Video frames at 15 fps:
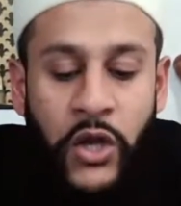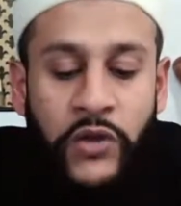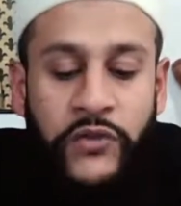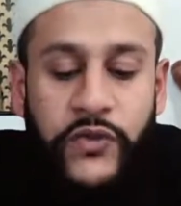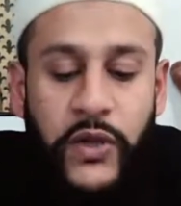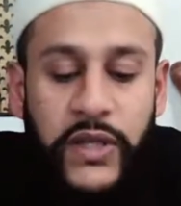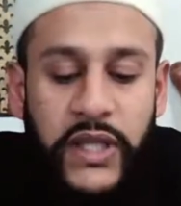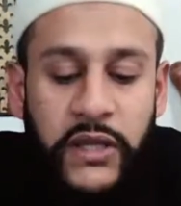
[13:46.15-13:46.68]

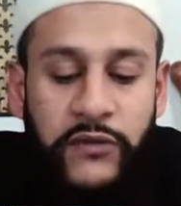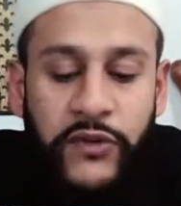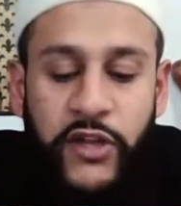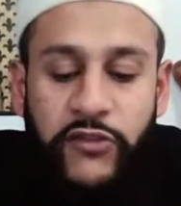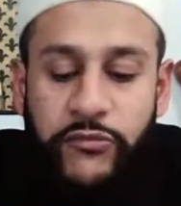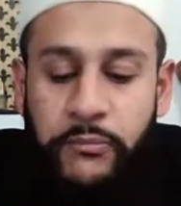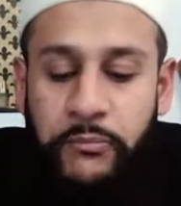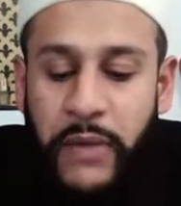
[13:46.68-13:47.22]
So even
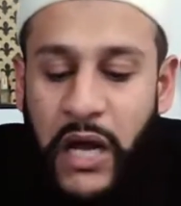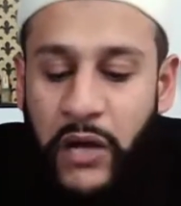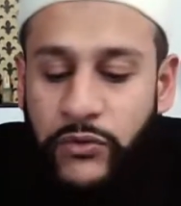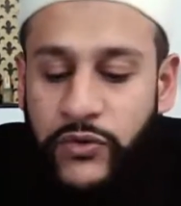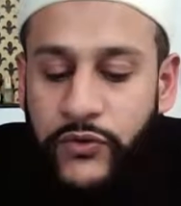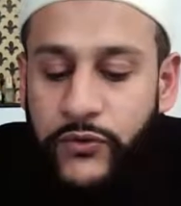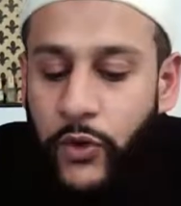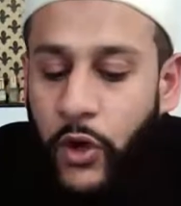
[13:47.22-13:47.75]
if
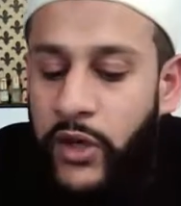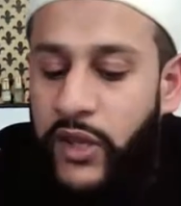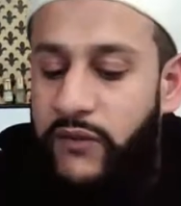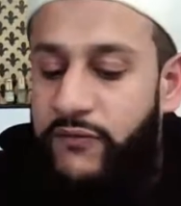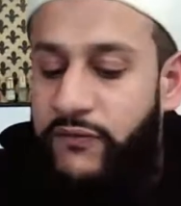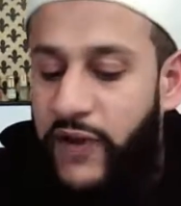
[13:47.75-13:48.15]
mountains on it